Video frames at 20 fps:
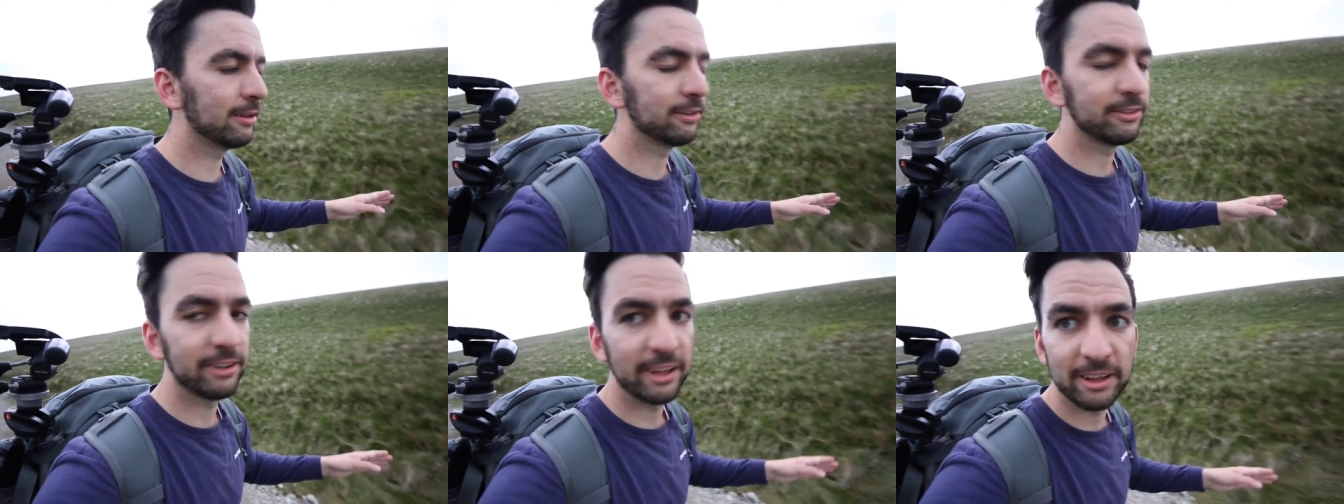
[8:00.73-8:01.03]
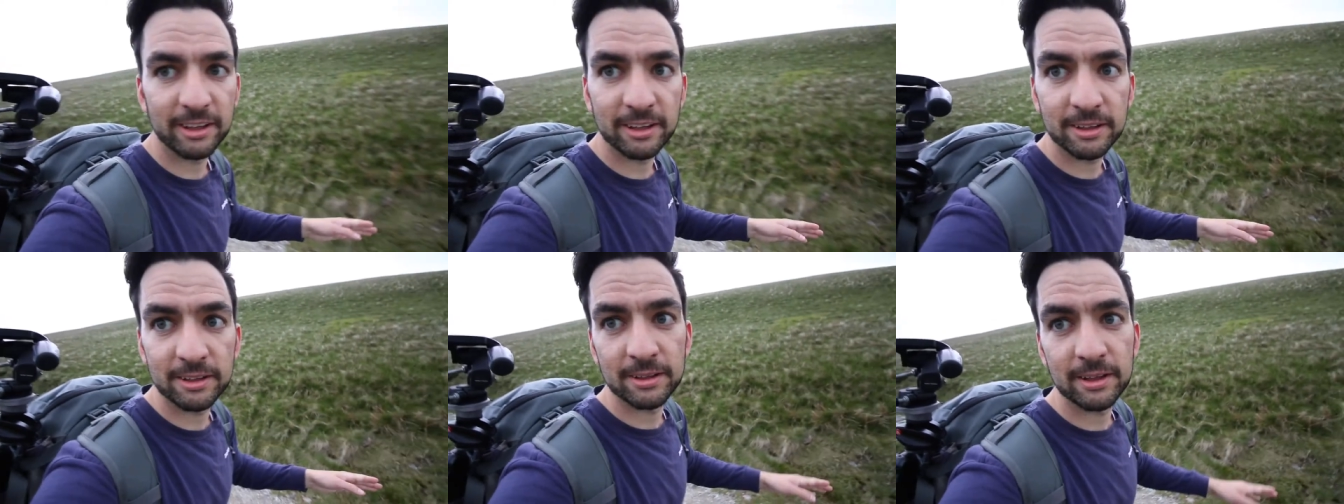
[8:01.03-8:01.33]
onto
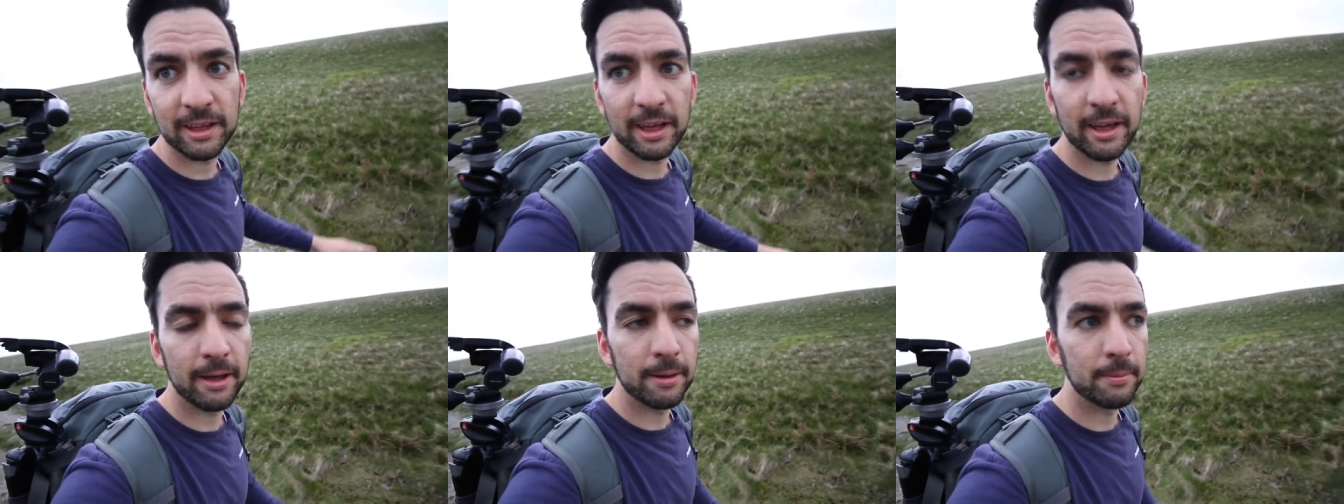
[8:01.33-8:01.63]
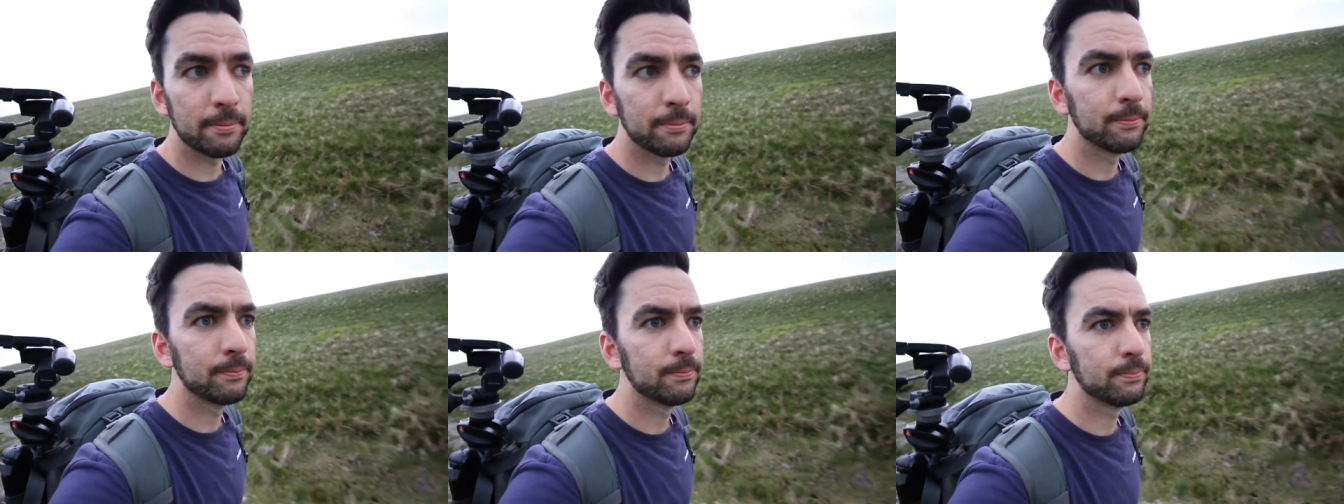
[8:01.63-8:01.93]
her,
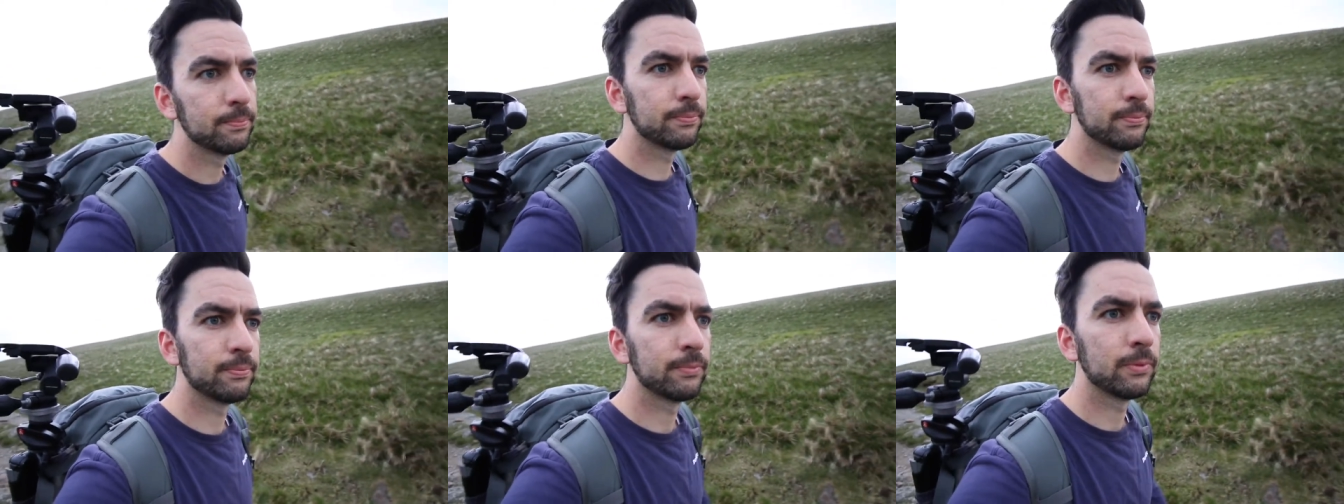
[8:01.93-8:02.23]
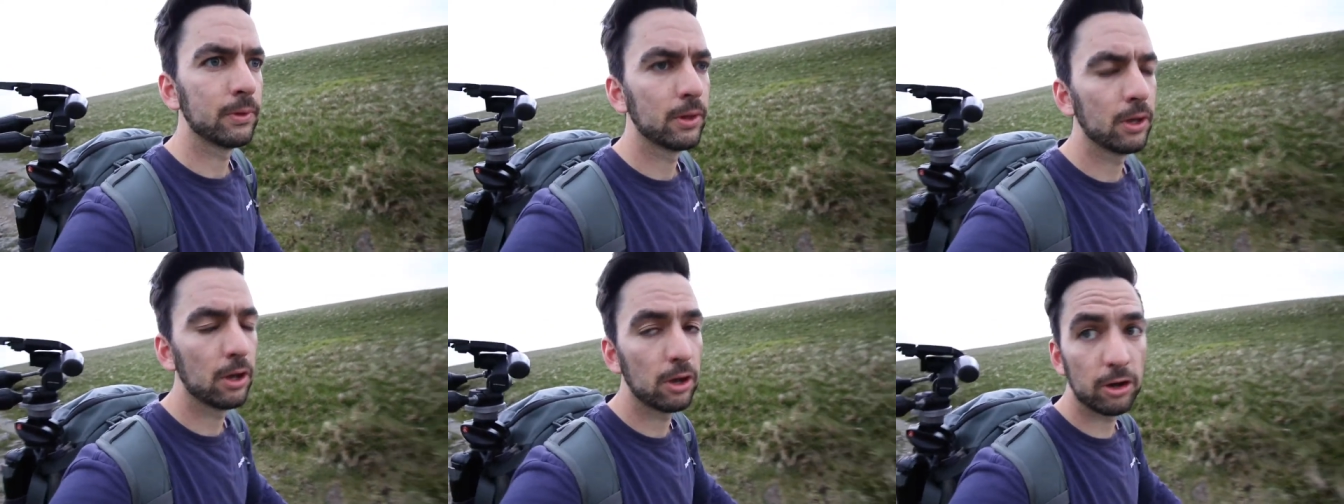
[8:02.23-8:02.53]

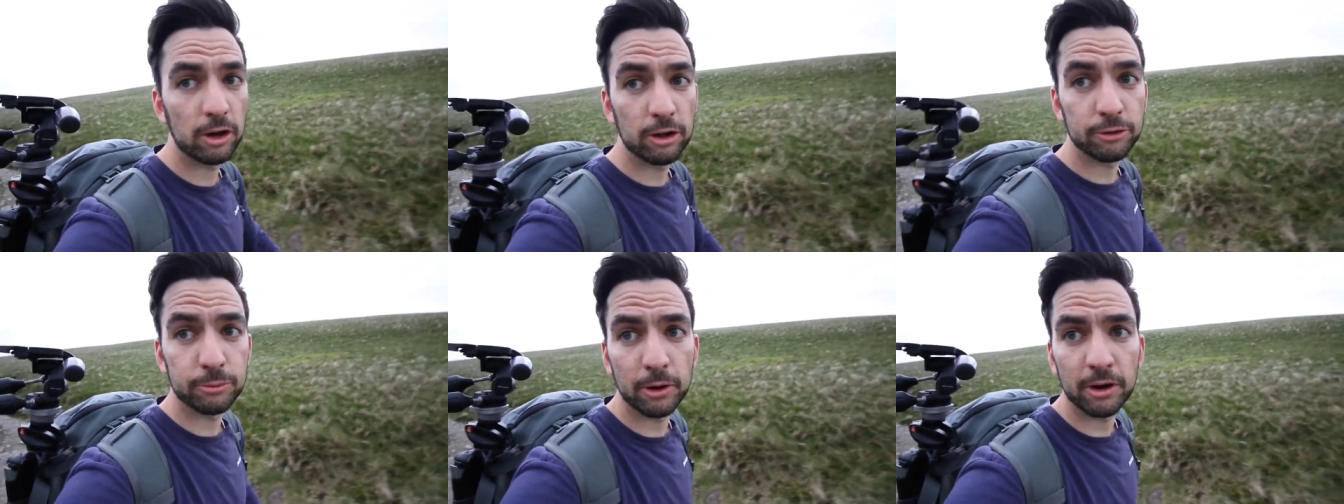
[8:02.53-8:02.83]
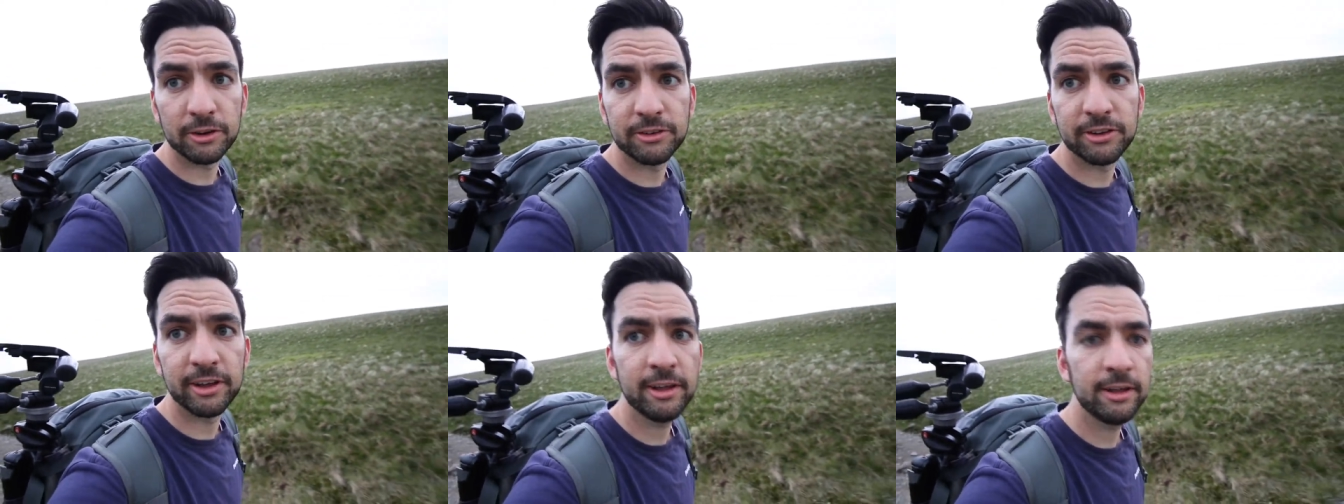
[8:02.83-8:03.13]

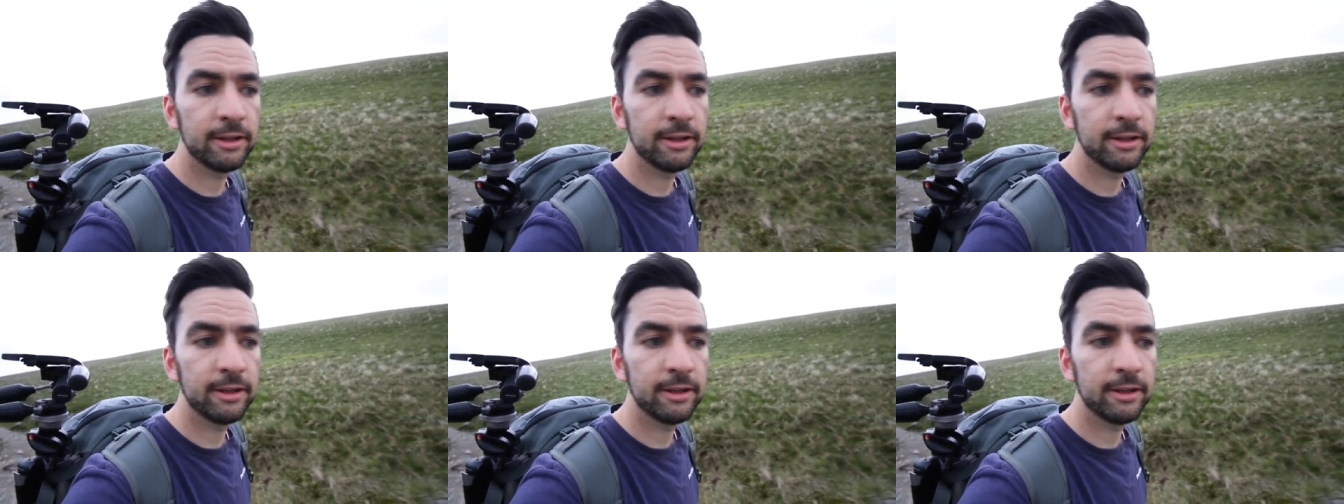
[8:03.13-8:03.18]
Hayeswater